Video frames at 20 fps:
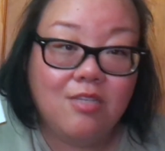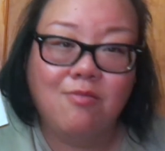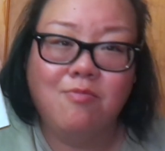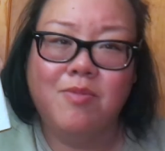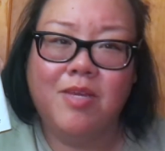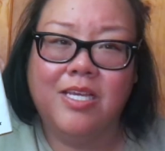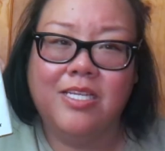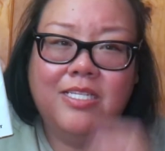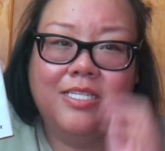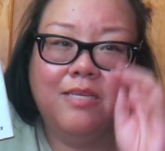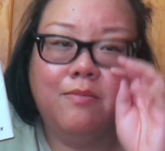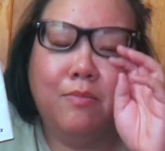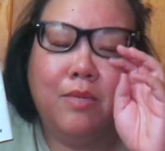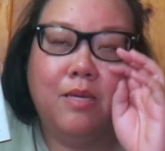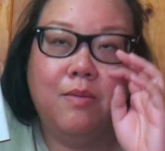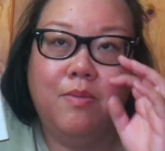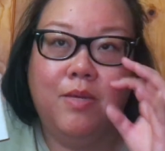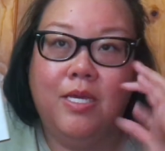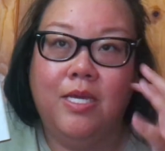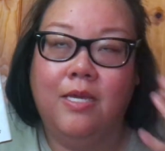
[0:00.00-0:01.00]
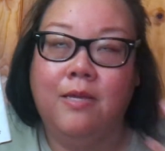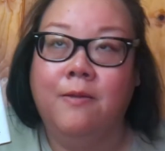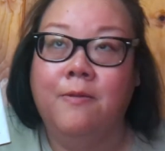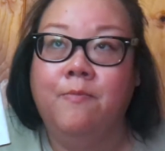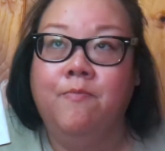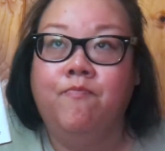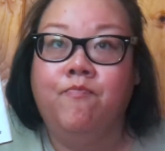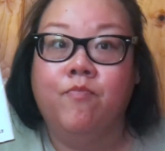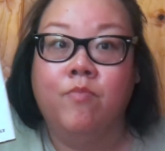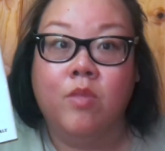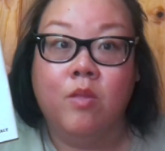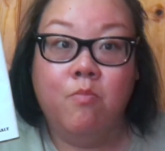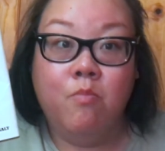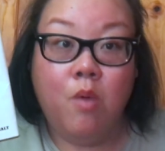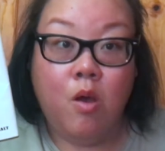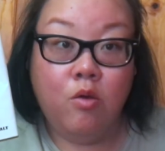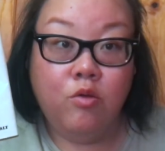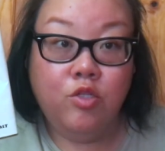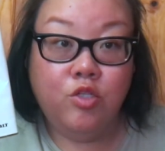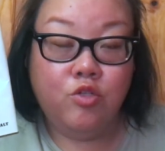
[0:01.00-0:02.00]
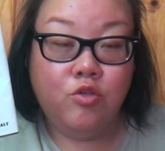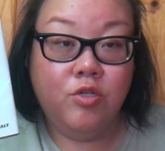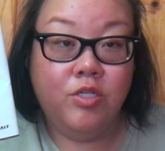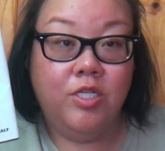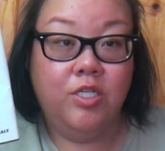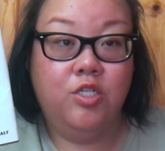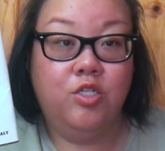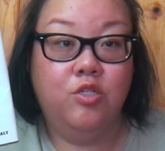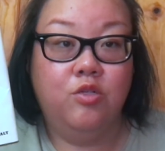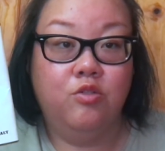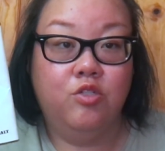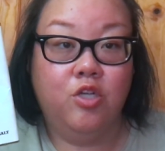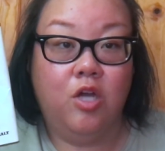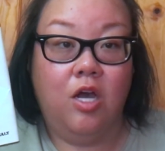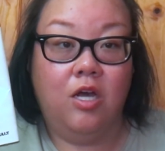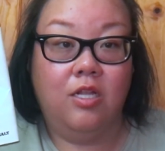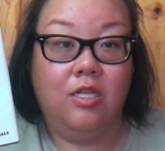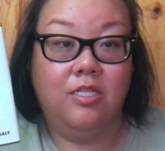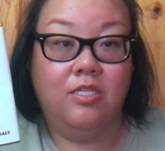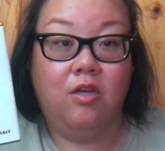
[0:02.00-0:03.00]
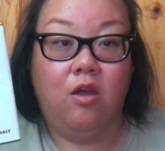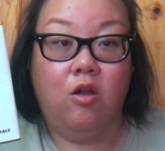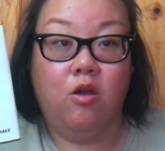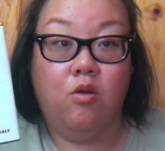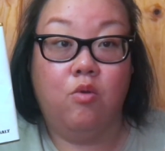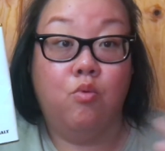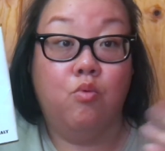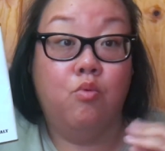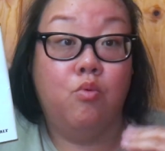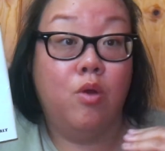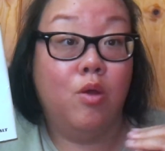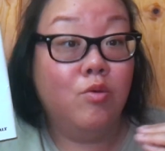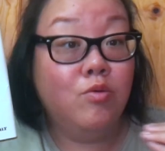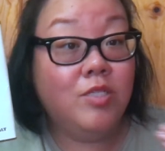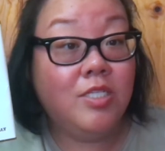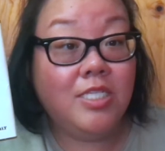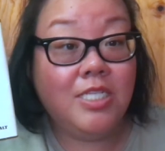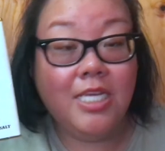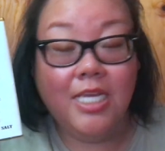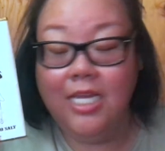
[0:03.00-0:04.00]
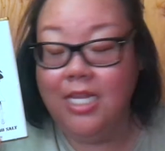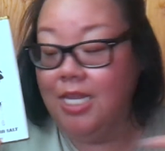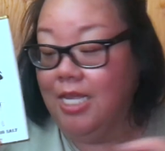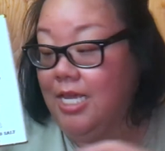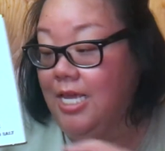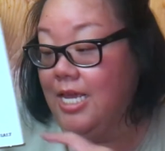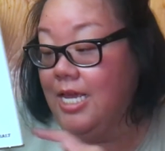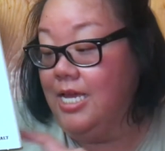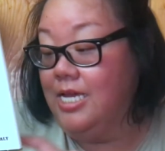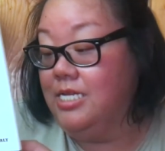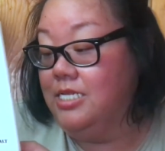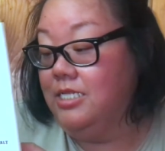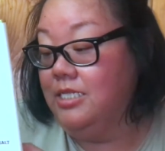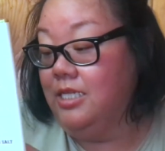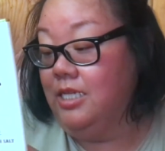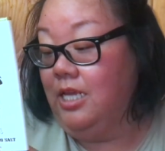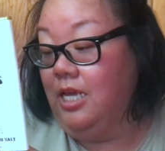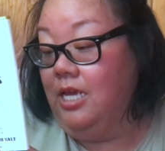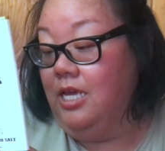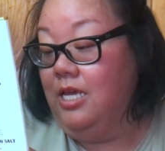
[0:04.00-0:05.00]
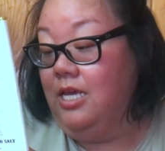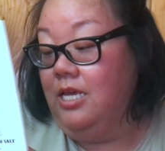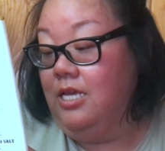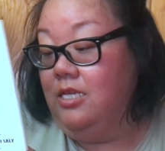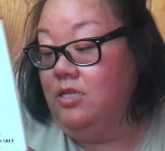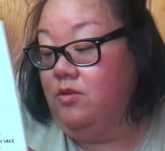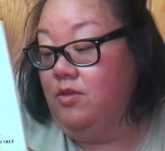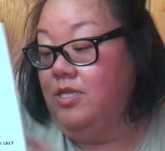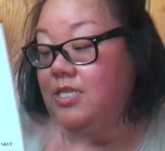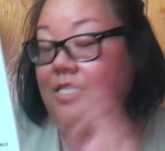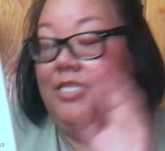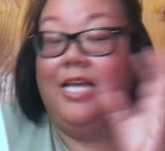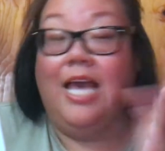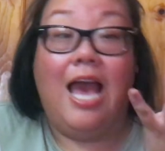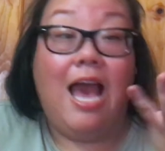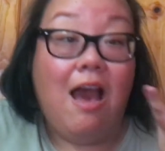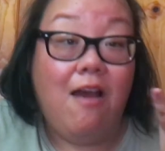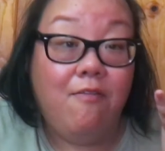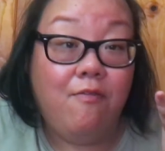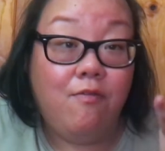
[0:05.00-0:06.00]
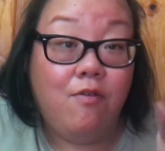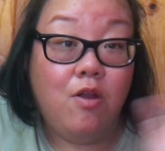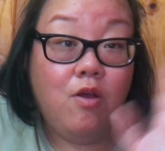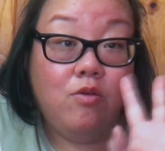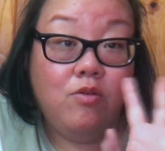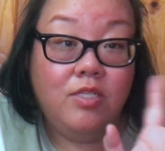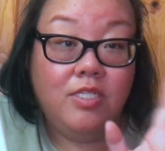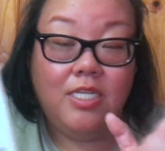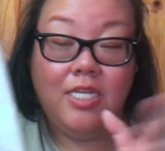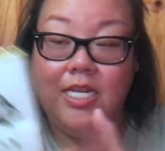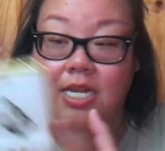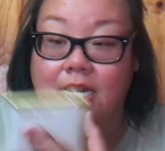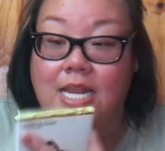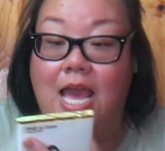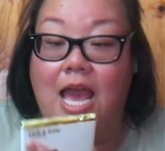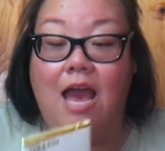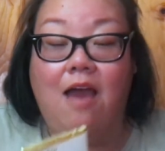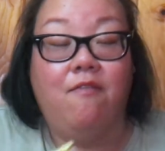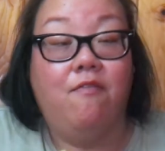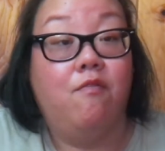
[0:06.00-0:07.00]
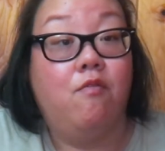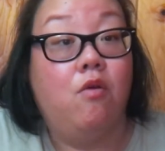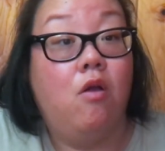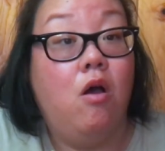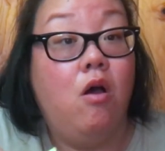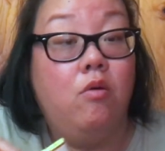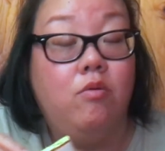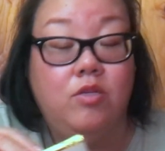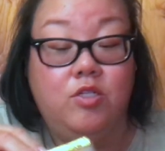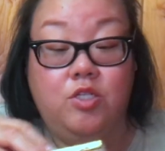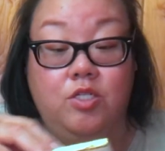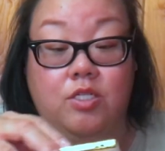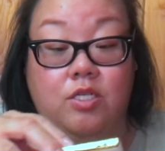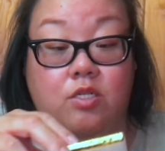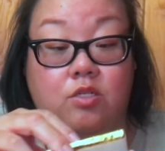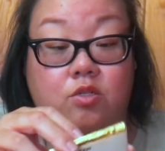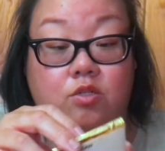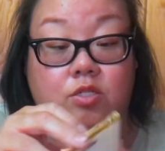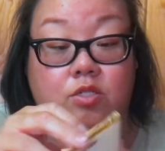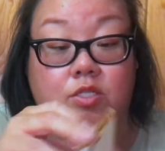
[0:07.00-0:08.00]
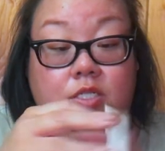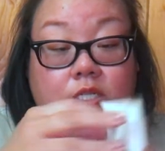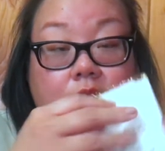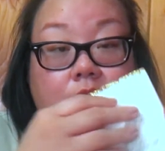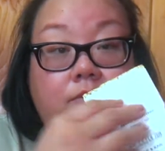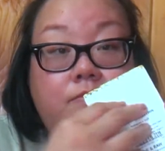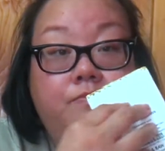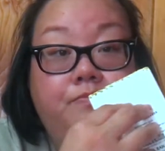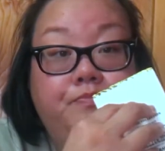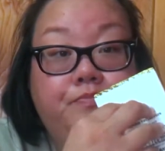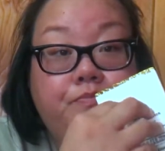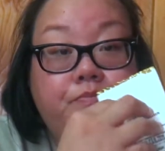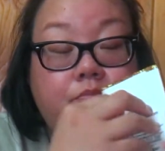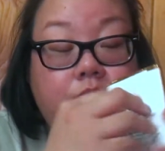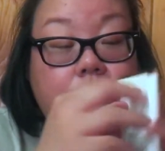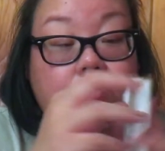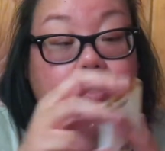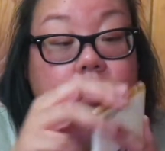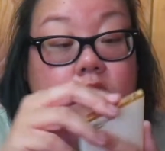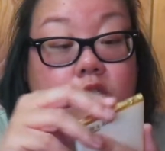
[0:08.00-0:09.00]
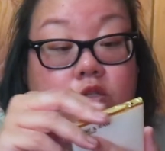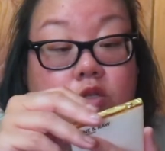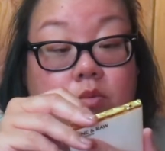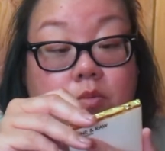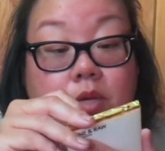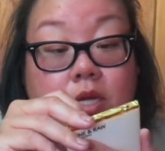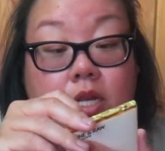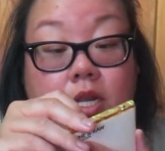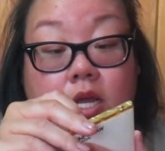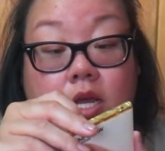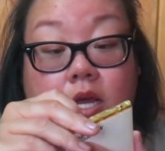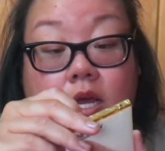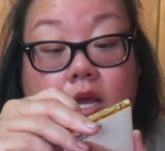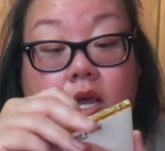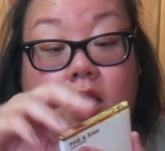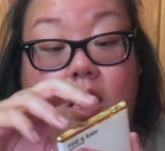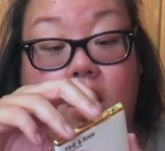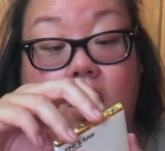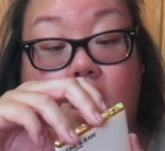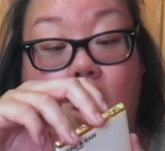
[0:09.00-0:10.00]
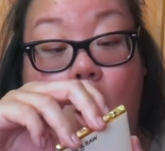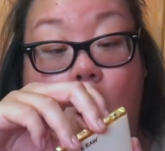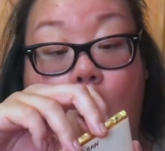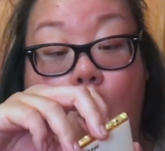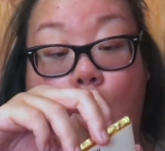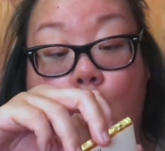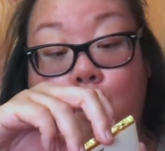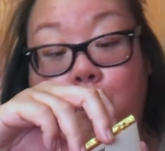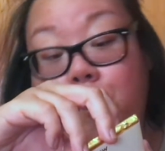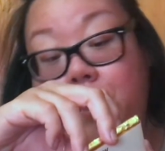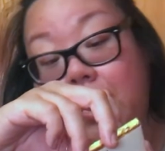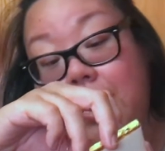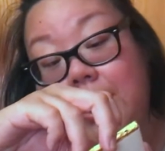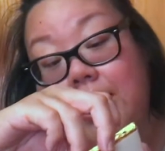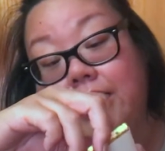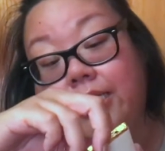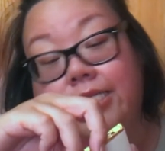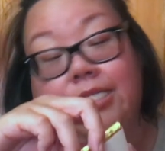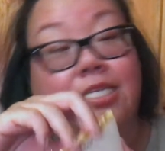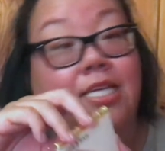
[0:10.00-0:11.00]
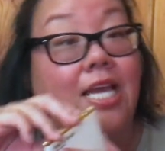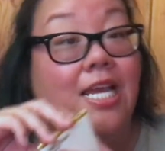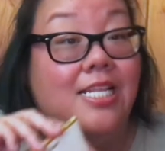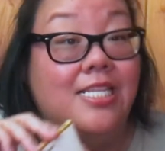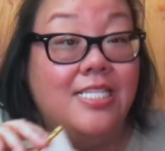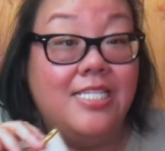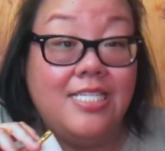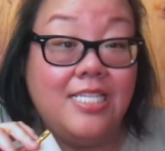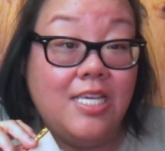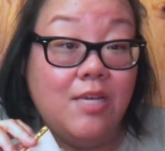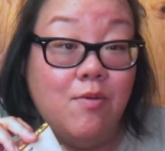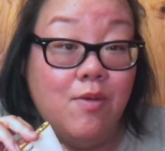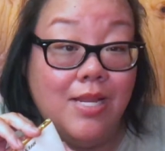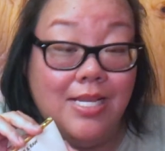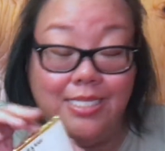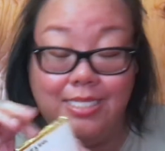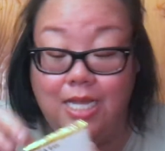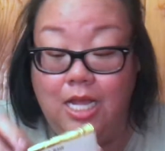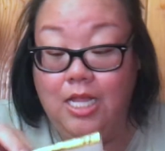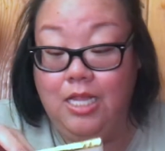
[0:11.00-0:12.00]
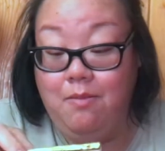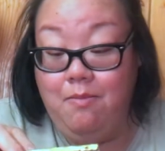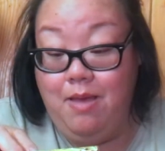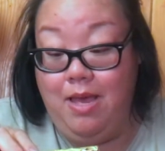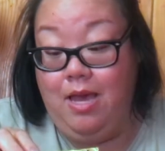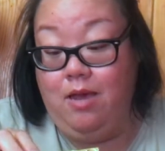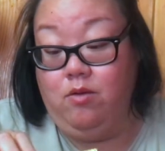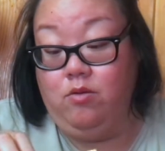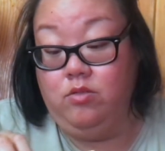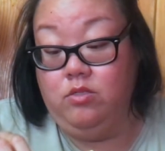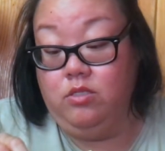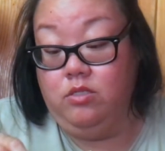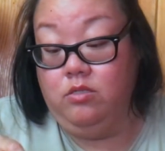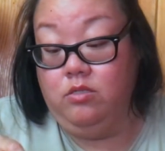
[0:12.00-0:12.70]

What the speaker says: So I'm guessing maybe most traditional chocolates are roasted, and so this is half roasted and half raw, which is interesting. So I'm gonna open it and see what it's all about.